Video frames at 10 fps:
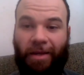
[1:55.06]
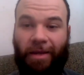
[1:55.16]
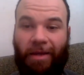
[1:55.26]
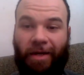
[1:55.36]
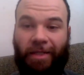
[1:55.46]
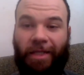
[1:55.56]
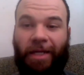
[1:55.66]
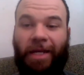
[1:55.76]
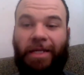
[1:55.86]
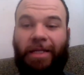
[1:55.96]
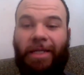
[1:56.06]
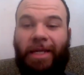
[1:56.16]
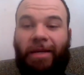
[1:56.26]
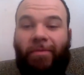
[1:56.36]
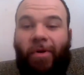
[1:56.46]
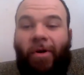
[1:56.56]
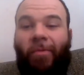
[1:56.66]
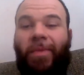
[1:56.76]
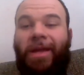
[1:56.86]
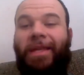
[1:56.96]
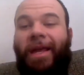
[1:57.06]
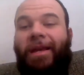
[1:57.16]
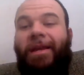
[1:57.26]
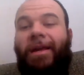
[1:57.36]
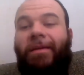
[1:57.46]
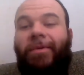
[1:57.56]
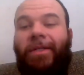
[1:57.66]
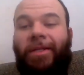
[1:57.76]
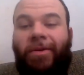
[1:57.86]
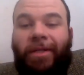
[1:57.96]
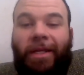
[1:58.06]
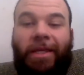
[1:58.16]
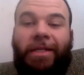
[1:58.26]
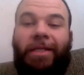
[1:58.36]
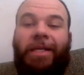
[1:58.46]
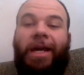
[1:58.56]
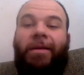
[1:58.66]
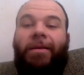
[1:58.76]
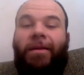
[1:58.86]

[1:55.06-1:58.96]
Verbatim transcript: And the second team All Big Ten. I mean, seriously, this has got